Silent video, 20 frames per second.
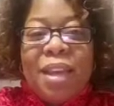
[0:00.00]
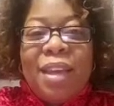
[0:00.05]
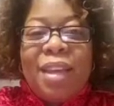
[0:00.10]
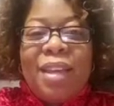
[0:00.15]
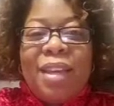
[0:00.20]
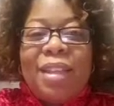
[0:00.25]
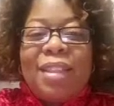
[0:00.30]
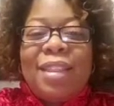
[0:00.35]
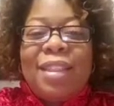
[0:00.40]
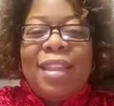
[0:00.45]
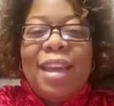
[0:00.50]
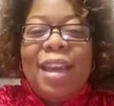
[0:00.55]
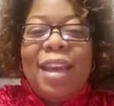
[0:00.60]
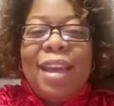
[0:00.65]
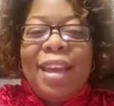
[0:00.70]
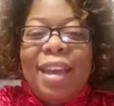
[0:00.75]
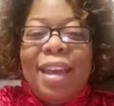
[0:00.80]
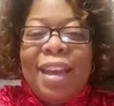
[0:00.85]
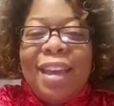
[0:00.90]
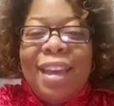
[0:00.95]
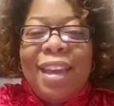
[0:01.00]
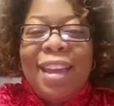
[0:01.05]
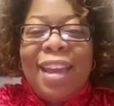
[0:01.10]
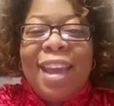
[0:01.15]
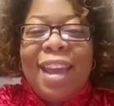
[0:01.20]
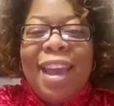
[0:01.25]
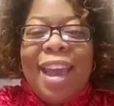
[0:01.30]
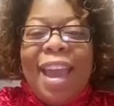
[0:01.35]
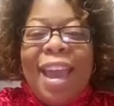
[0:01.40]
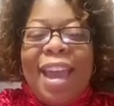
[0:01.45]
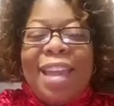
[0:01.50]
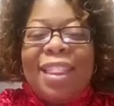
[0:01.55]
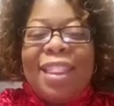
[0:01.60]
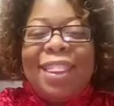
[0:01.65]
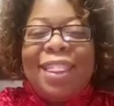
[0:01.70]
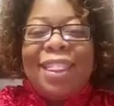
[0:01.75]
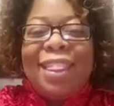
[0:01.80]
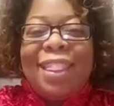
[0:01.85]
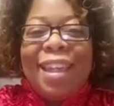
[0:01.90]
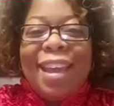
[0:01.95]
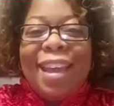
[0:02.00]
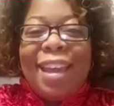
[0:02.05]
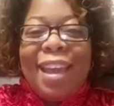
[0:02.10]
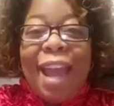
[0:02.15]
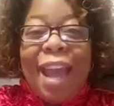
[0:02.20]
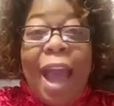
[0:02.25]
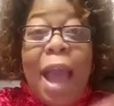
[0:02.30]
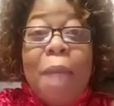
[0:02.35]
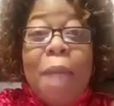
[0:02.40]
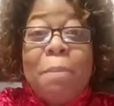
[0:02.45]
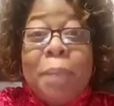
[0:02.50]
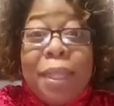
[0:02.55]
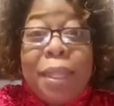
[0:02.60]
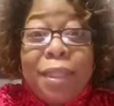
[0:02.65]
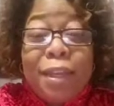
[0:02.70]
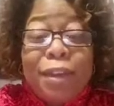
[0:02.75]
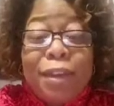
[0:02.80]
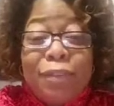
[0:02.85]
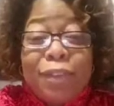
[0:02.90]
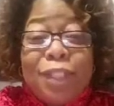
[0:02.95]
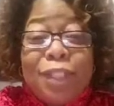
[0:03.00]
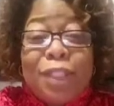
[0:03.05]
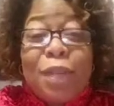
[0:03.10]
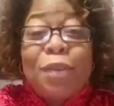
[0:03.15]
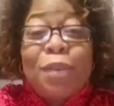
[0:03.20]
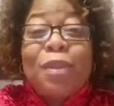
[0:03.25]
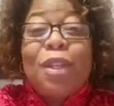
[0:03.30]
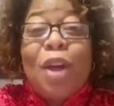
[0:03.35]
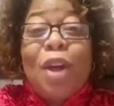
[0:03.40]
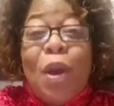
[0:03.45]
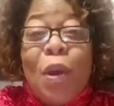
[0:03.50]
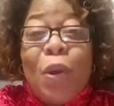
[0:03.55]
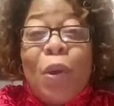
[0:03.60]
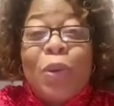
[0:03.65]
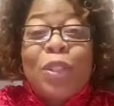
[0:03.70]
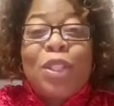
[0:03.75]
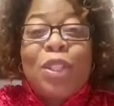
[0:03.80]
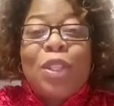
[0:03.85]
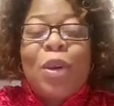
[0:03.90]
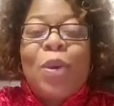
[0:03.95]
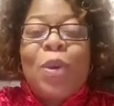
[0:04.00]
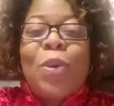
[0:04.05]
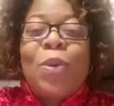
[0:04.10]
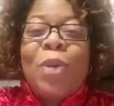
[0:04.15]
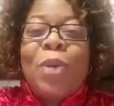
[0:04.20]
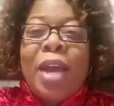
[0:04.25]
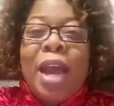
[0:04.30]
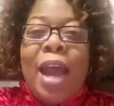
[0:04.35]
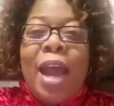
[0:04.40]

they I've been there for so long. So